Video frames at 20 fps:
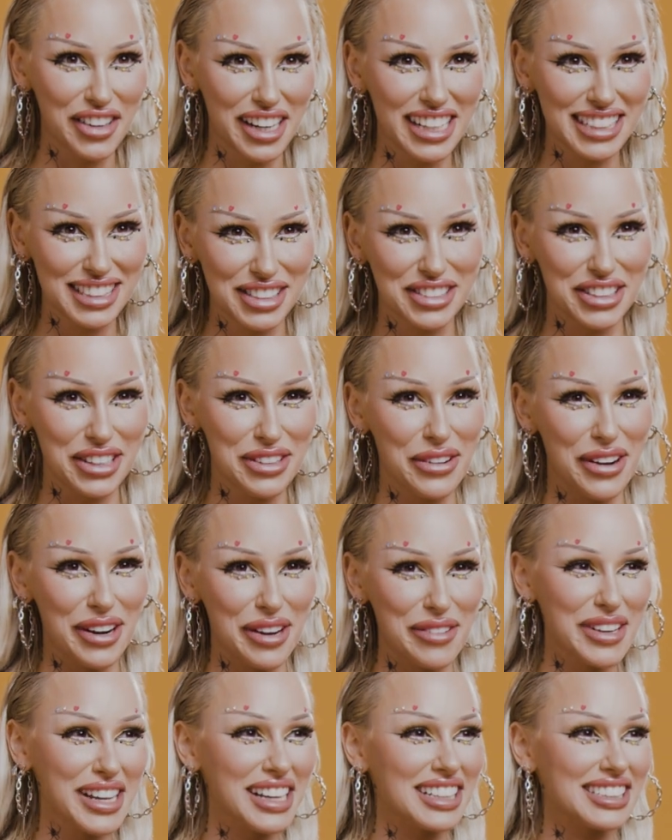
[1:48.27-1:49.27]
forget to drink water
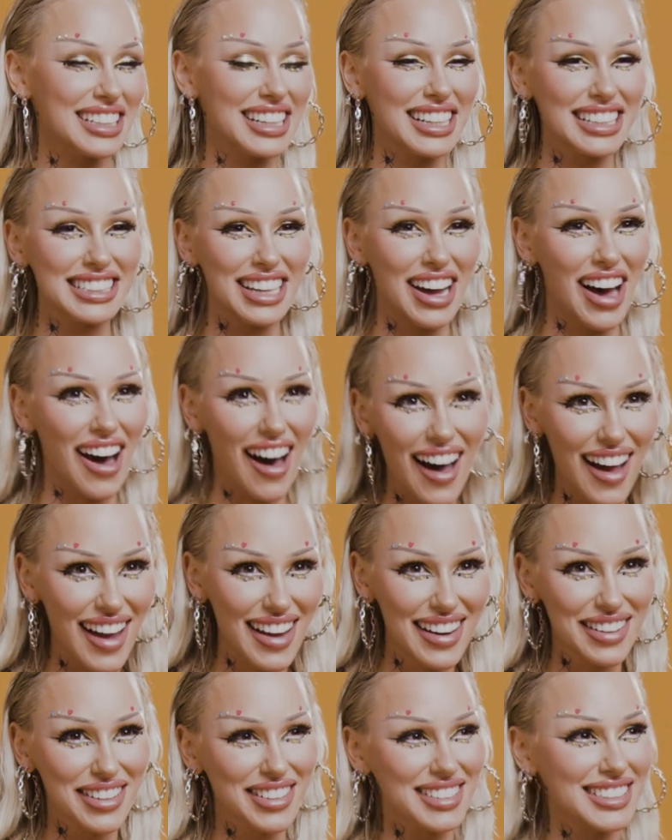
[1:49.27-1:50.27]
because it gets
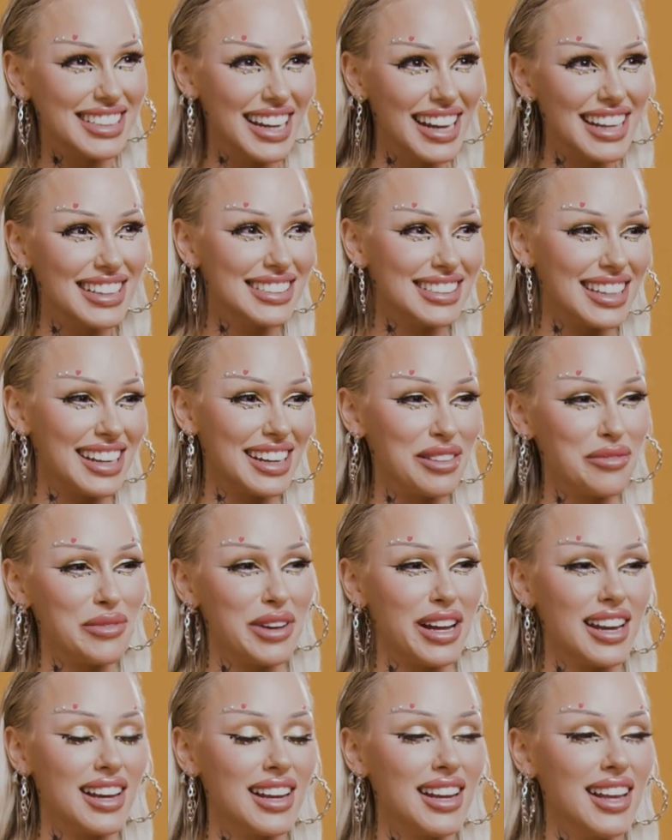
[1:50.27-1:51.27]
hot, you're dancing,
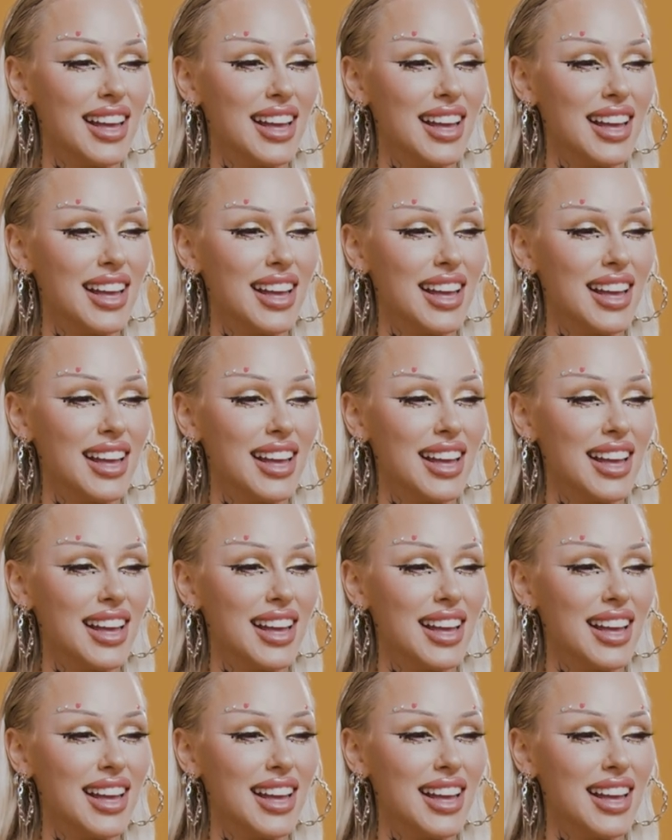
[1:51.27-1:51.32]
but